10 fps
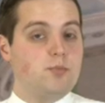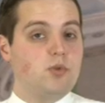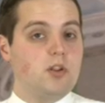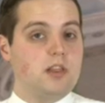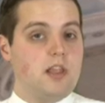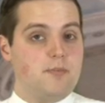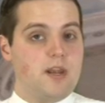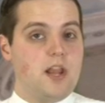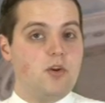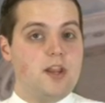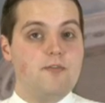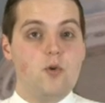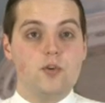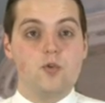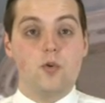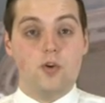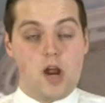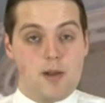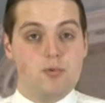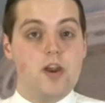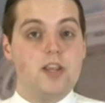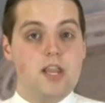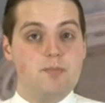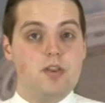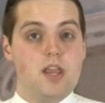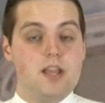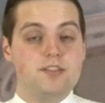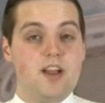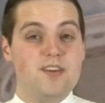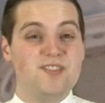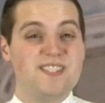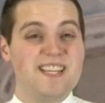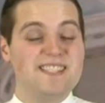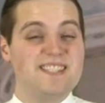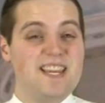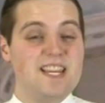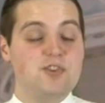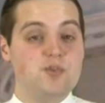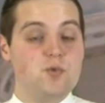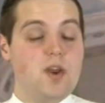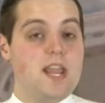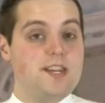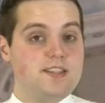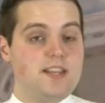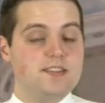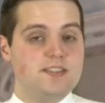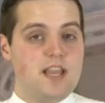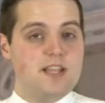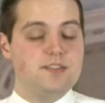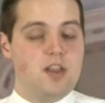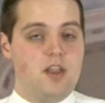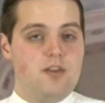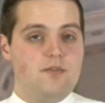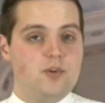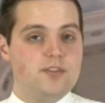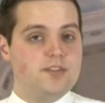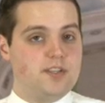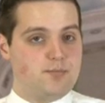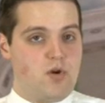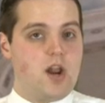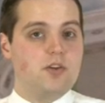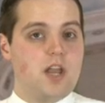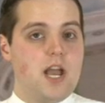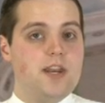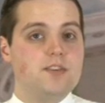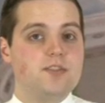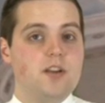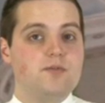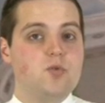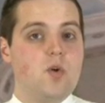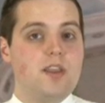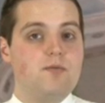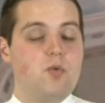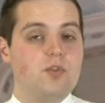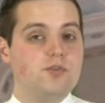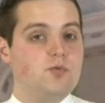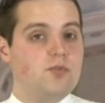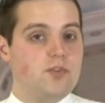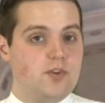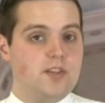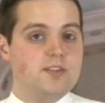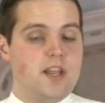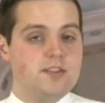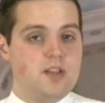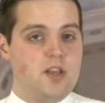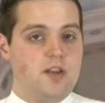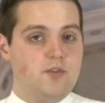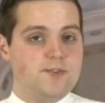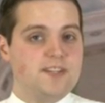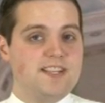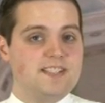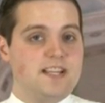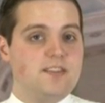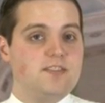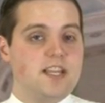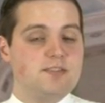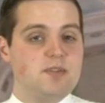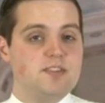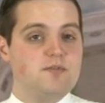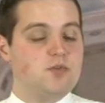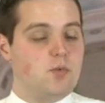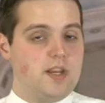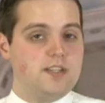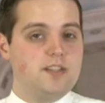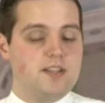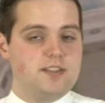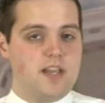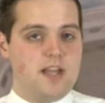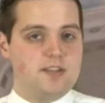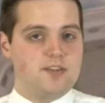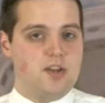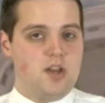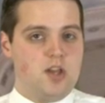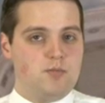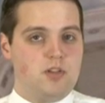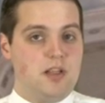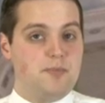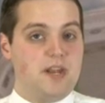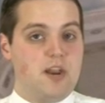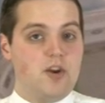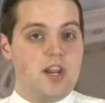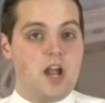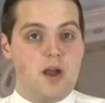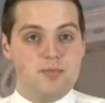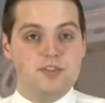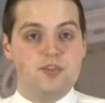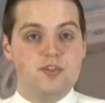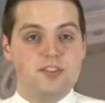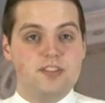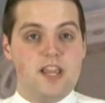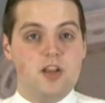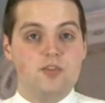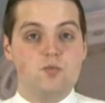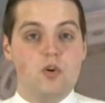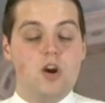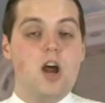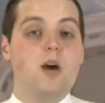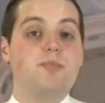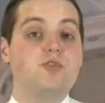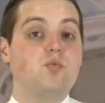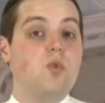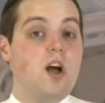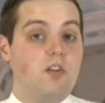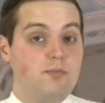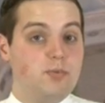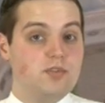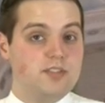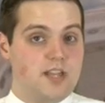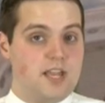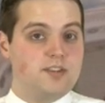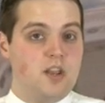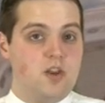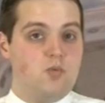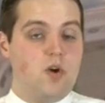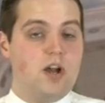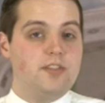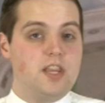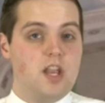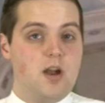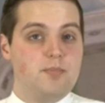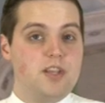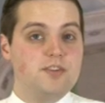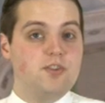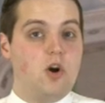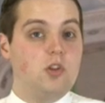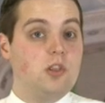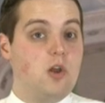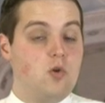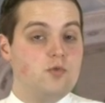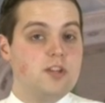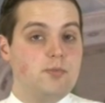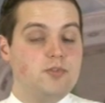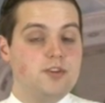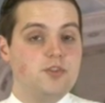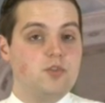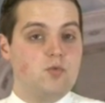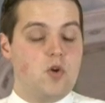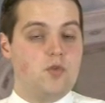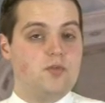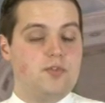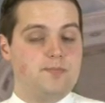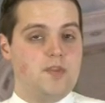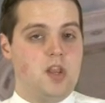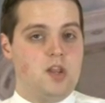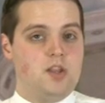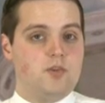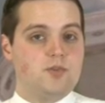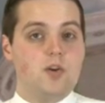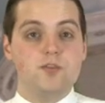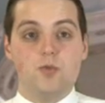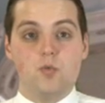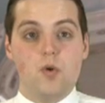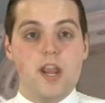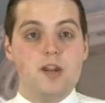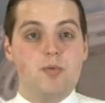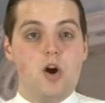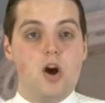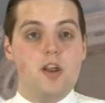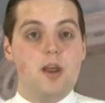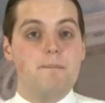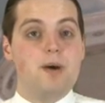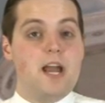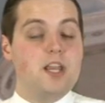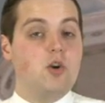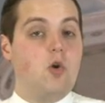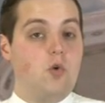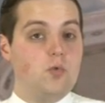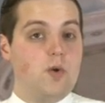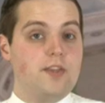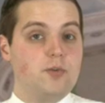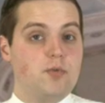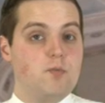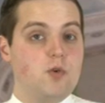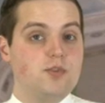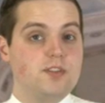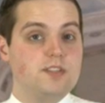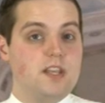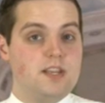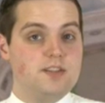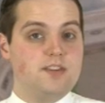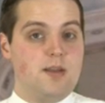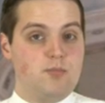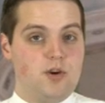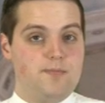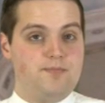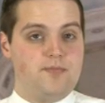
preliminary fourth quarter operating EPS of 16 to 18 cents versus its prior guidance of 24 to 30 cents versus consensus estimates of 26 cents. Preliminary composition sales were up 12%, while the company saw low double-digit growth. The results were weighed upon by cold weather promotions in December.